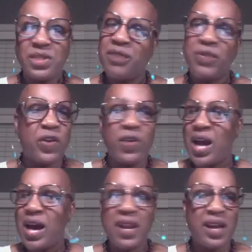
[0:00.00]
if they're
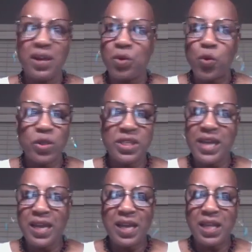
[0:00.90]
nodding or
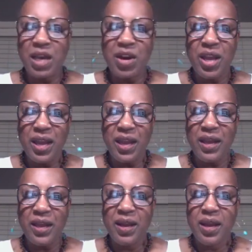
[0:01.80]
shaking their
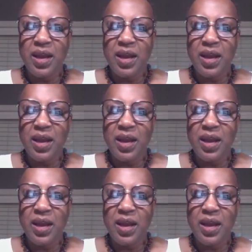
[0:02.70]
head,